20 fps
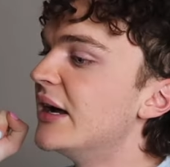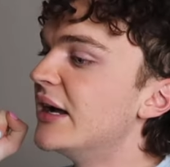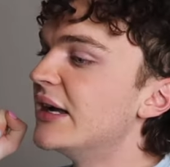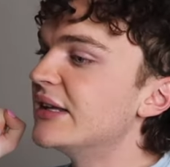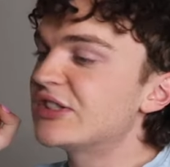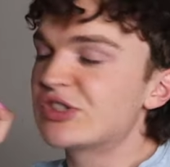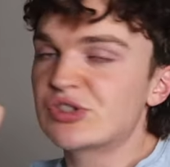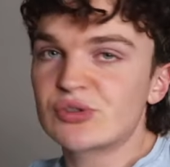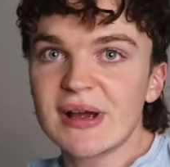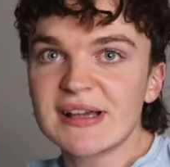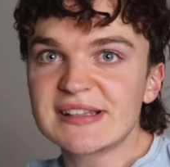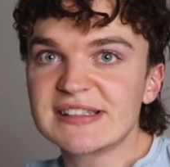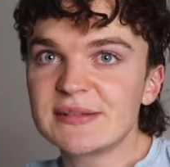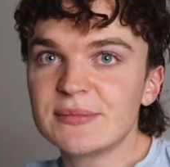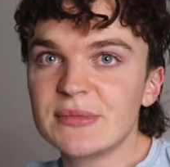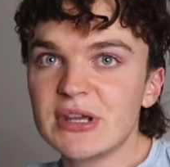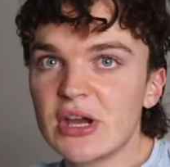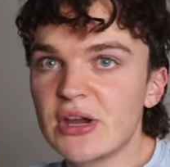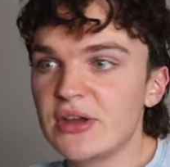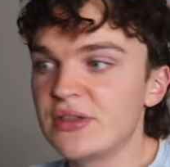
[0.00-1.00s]
it's stressing
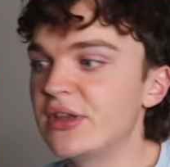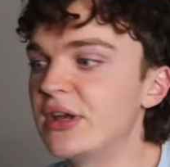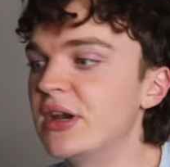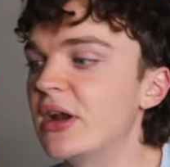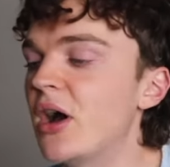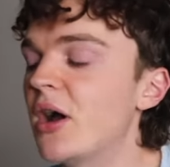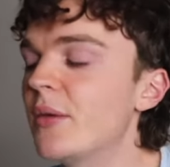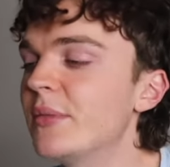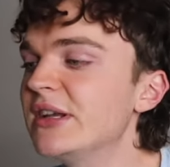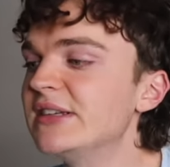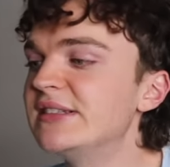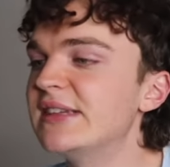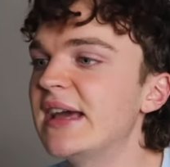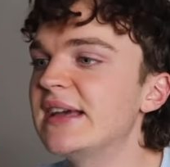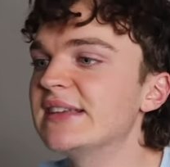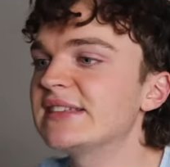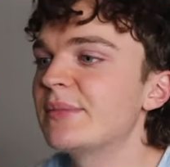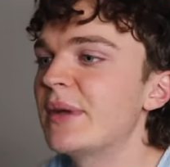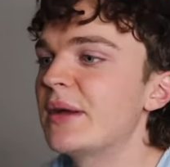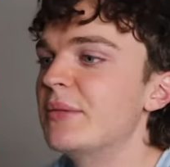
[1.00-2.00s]
me out that, how many
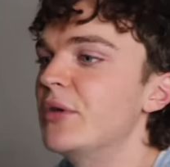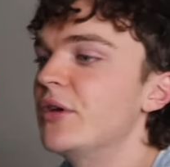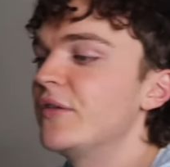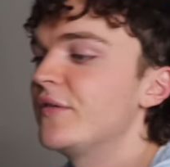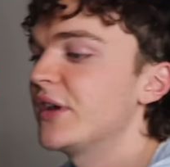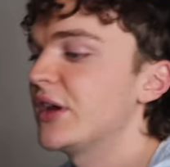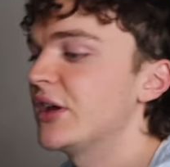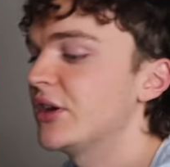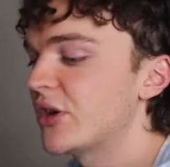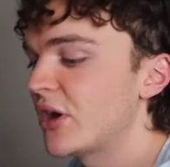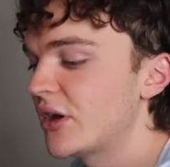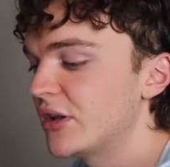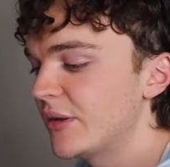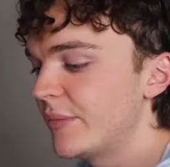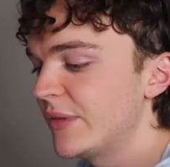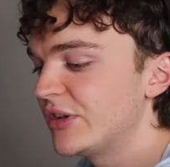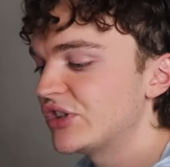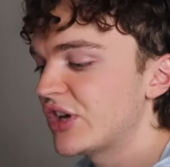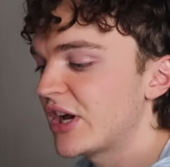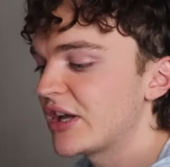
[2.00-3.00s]
days am I moving in now? Let
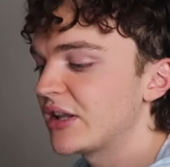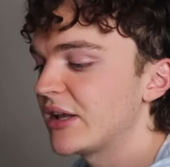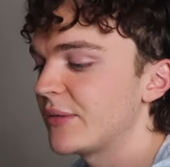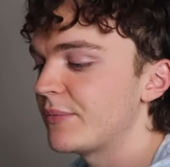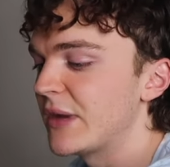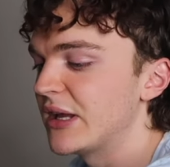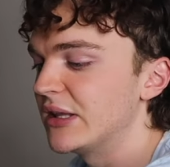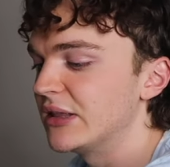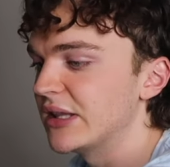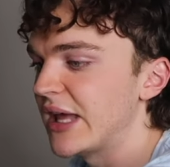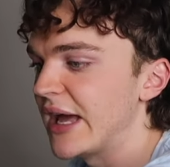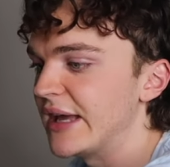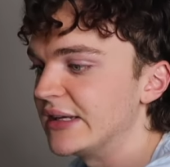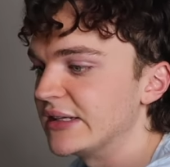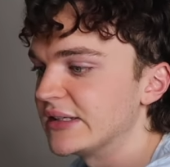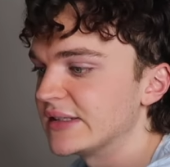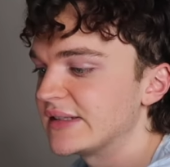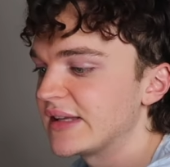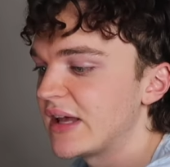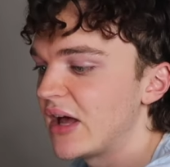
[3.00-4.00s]
me check, like, my
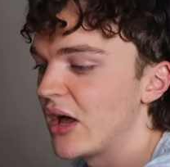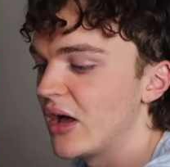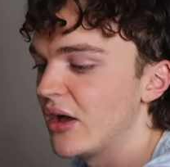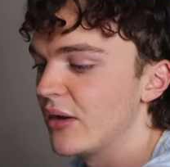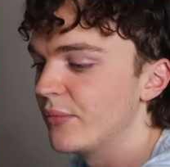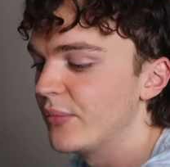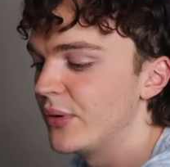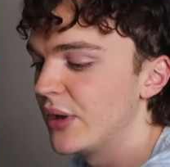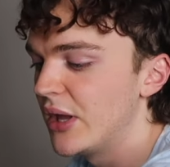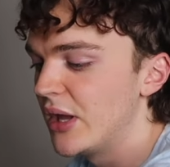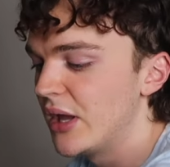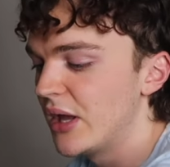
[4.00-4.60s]
lettings hub.